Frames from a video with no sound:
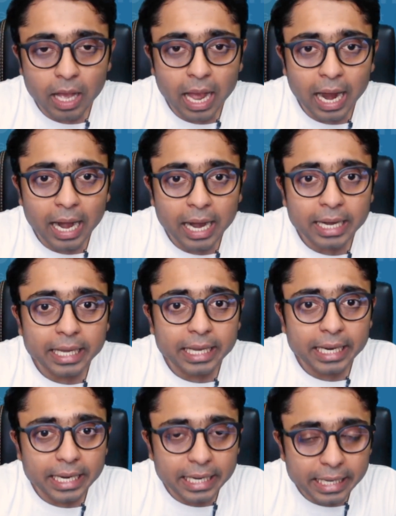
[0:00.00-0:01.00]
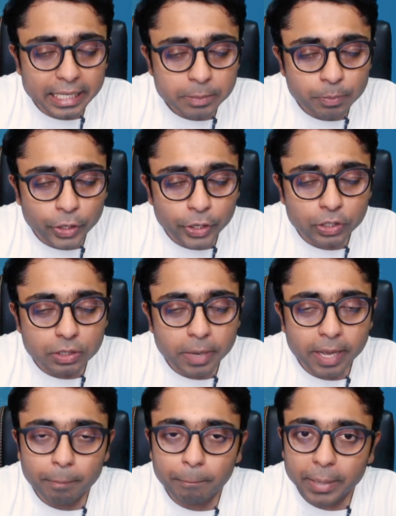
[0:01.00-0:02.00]
and it is produced
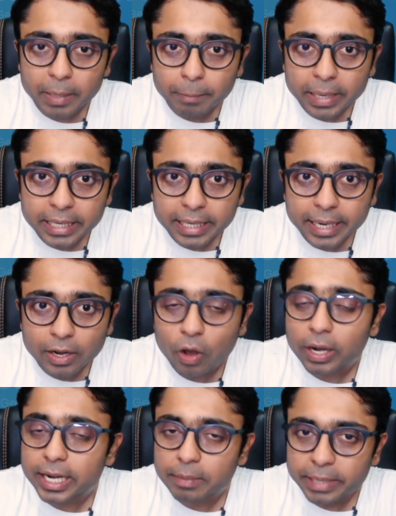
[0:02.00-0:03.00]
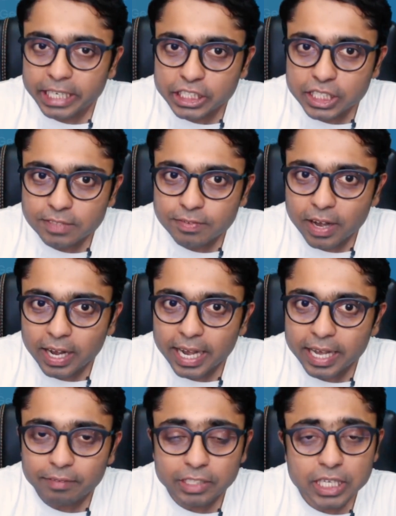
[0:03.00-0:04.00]
by pigmented or dematiaceous
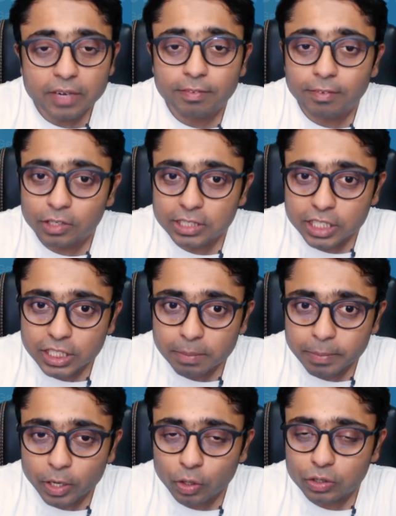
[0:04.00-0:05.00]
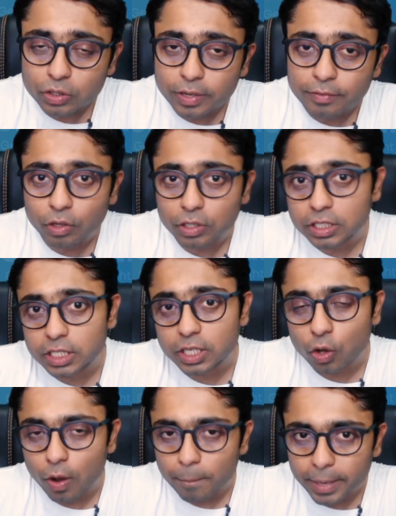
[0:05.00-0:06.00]
fungi which are Fonsecaea pedrosoi, Fonsecaea
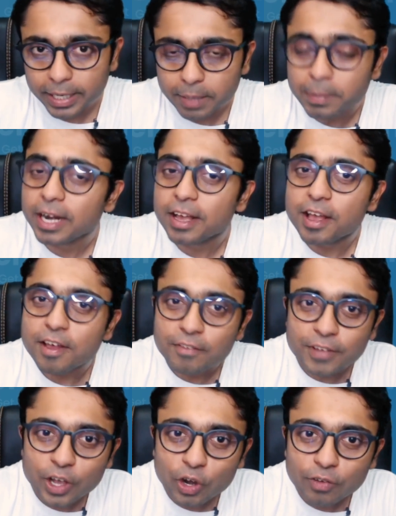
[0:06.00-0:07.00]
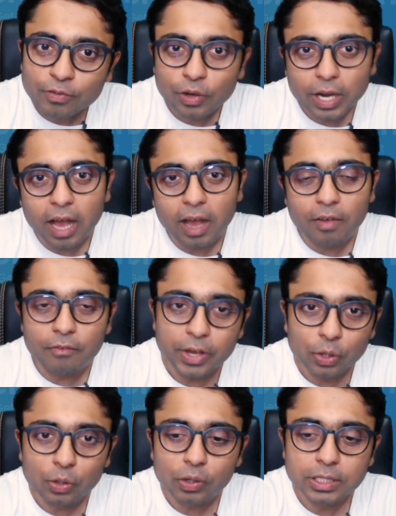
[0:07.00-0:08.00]
compactum, Phialophora,
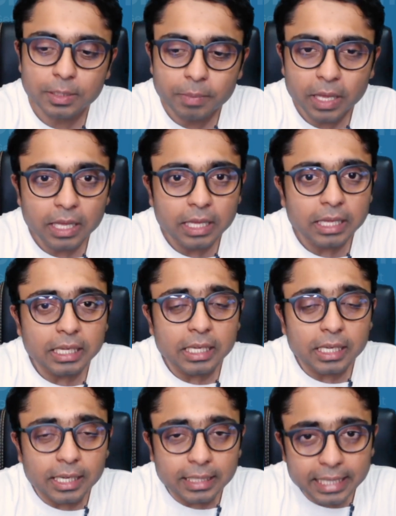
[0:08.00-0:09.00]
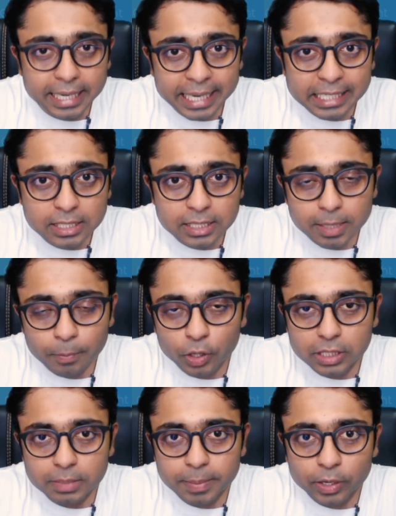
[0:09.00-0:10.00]
verrucosum. The next
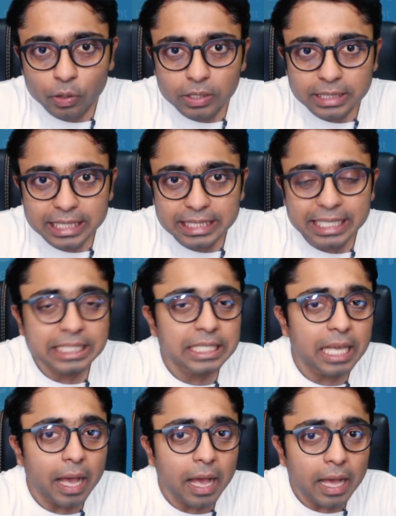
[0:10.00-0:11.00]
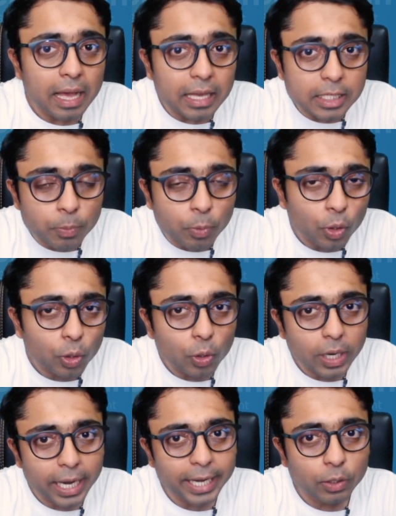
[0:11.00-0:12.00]
subcutaneous mycosis is
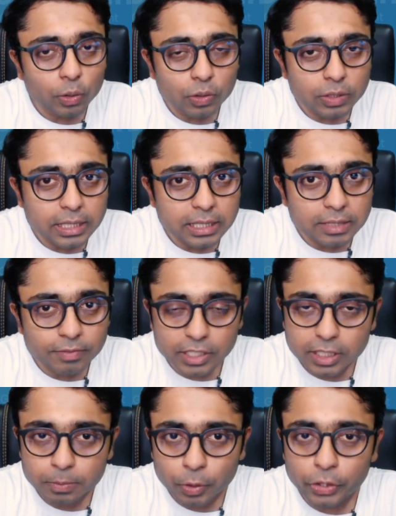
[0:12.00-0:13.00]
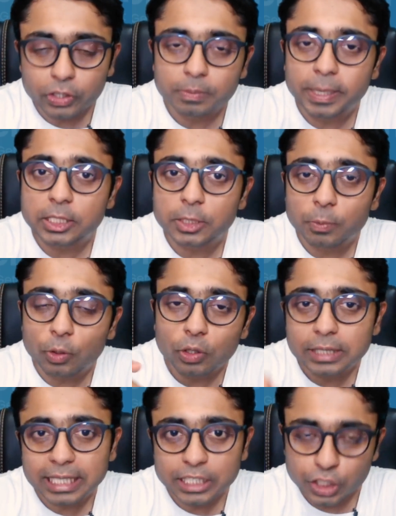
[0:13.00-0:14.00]
sporotrichosis which is produced by
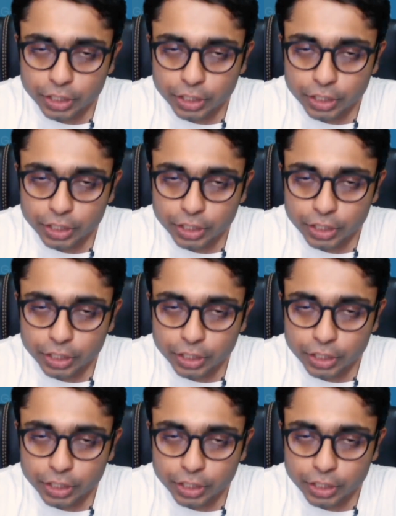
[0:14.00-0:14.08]
Sporothrix